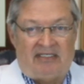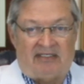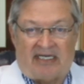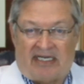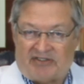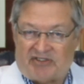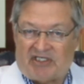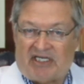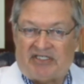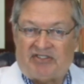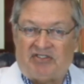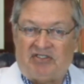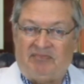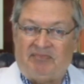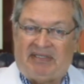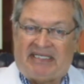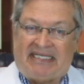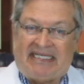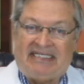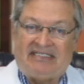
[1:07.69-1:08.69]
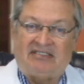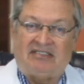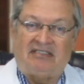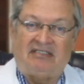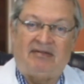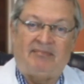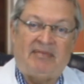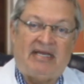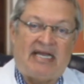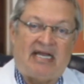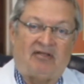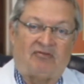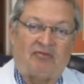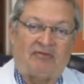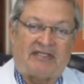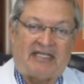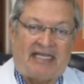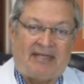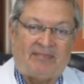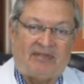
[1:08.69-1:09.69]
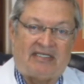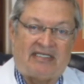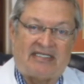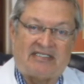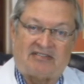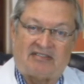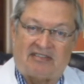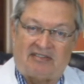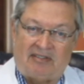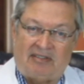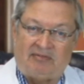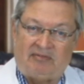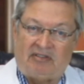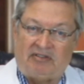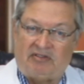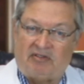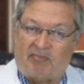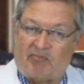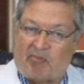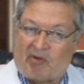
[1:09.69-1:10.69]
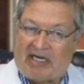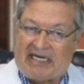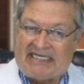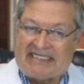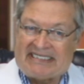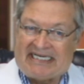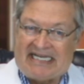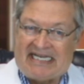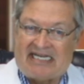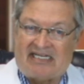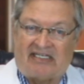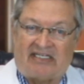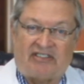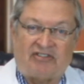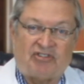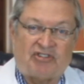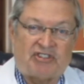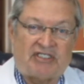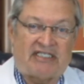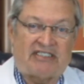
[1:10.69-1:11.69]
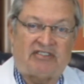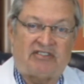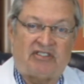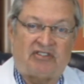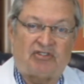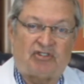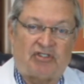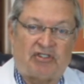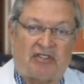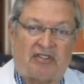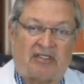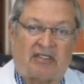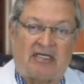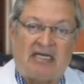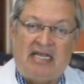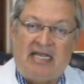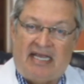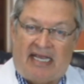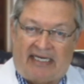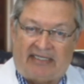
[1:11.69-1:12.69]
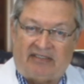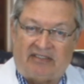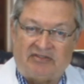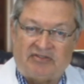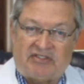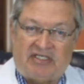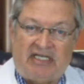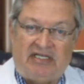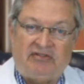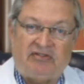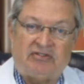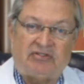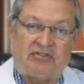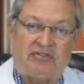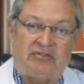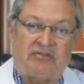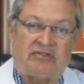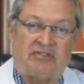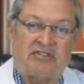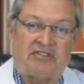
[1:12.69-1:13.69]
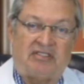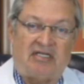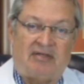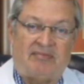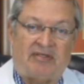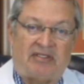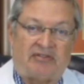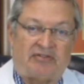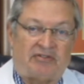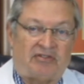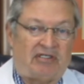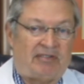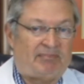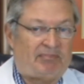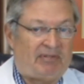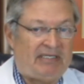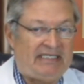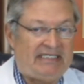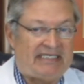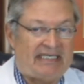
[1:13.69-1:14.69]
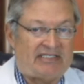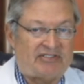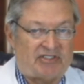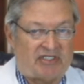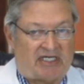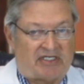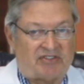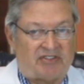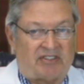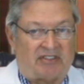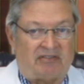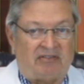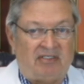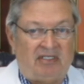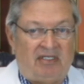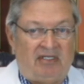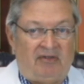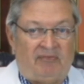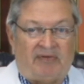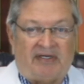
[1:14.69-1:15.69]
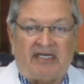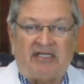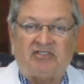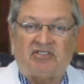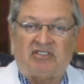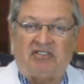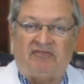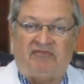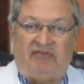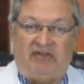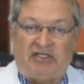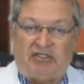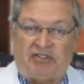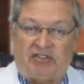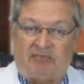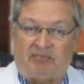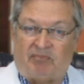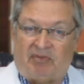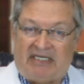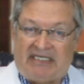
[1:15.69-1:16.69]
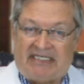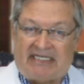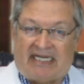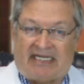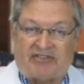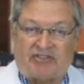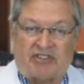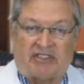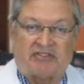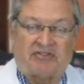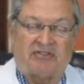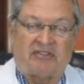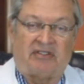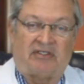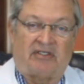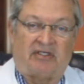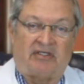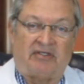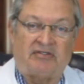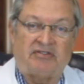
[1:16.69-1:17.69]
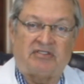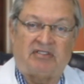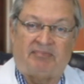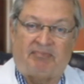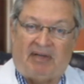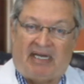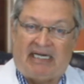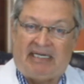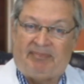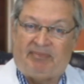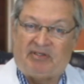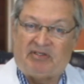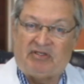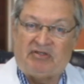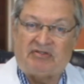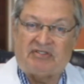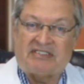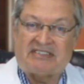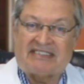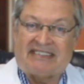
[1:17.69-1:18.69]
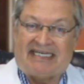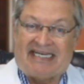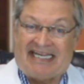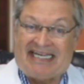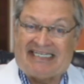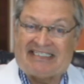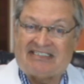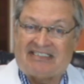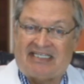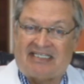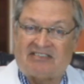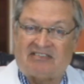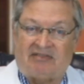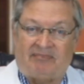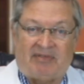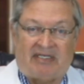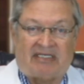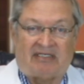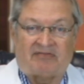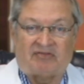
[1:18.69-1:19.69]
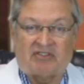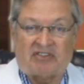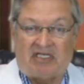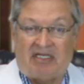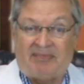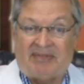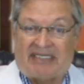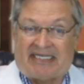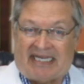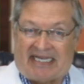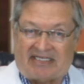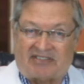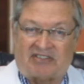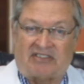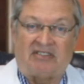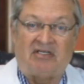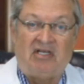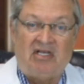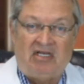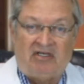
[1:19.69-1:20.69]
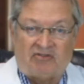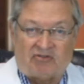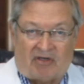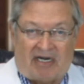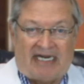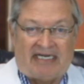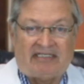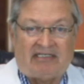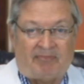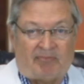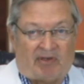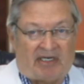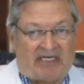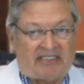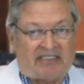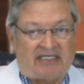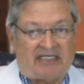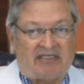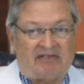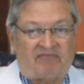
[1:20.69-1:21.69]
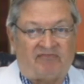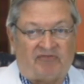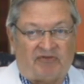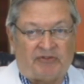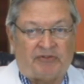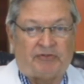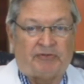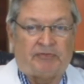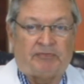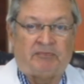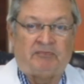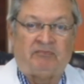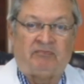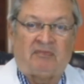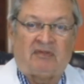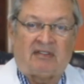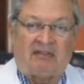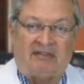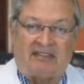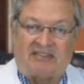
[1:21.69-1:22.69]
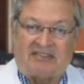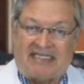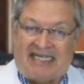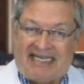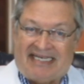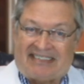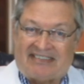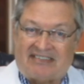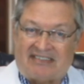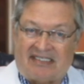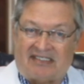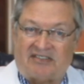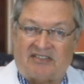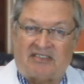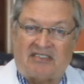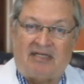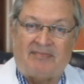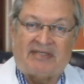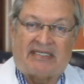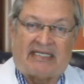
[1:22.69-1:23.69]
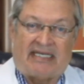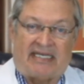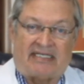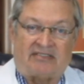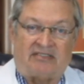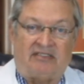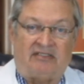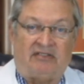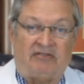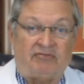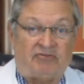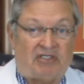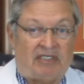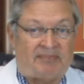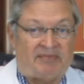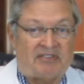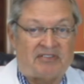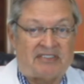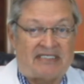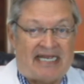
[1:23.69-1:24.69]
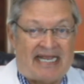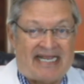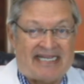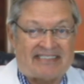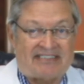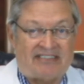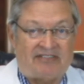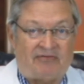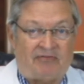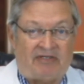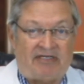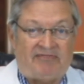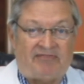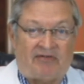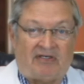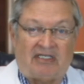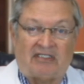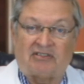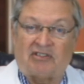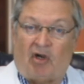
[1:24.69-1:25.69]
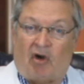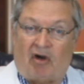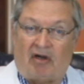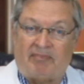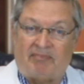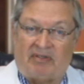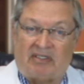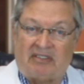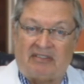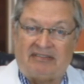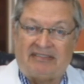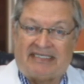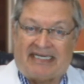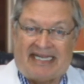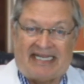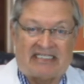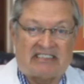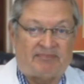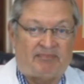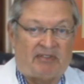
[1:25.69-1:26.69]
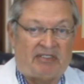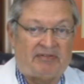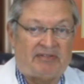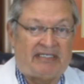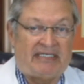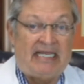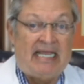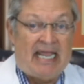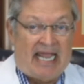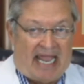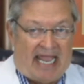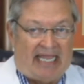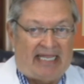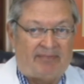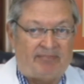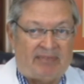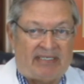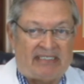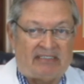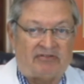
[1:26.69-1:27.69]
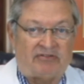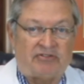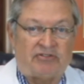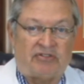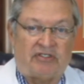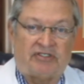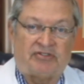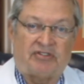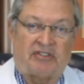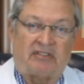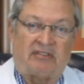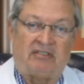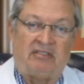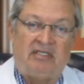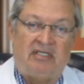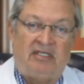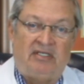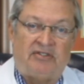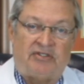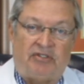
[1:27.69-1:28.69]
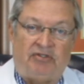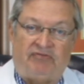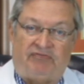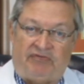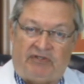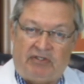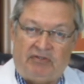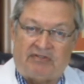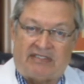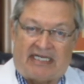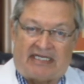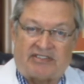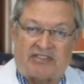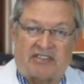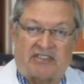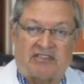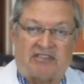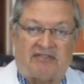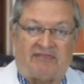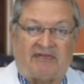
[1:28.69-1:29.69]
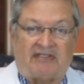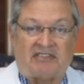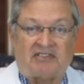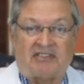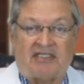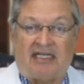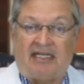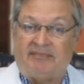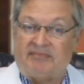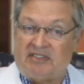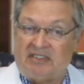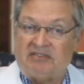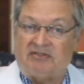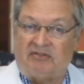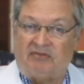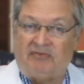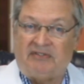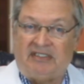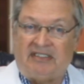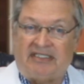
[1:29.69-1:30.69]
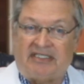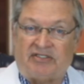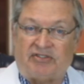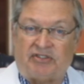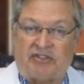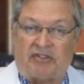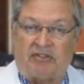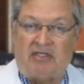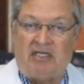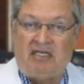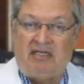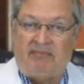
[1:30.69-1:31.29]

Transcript: Digestion begins in the mouth with amylase attempting to break down ingested sugar and continues to the stomach during predigestion. When insufficient predigestion occurs, the body produces an excess amount of stomach acid trying to break down food. This excess stomach acid contributes to acid reflux, heartburn, gas bloating, and malnutrition. Too few digestive enzymes is the real issue.